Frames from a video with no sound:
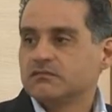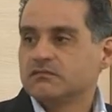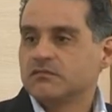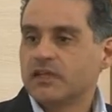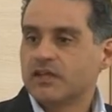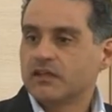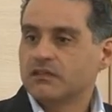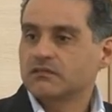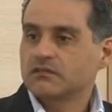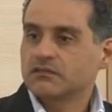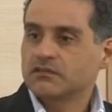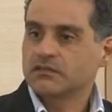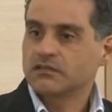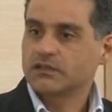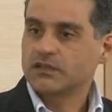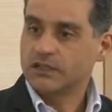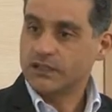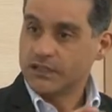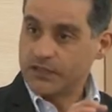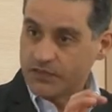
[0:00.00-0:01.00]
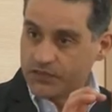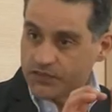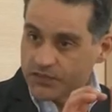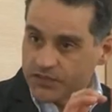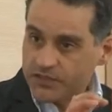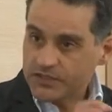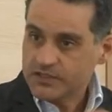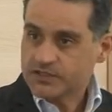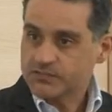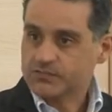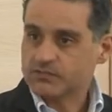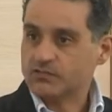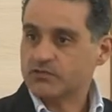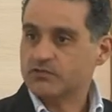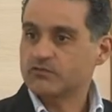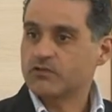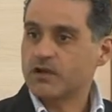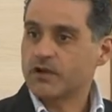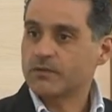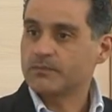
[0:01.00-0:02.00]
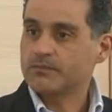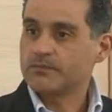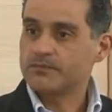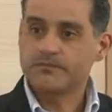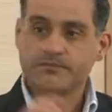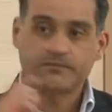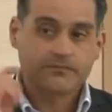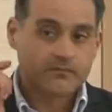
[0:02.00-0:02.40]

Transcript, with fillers: dealt in this program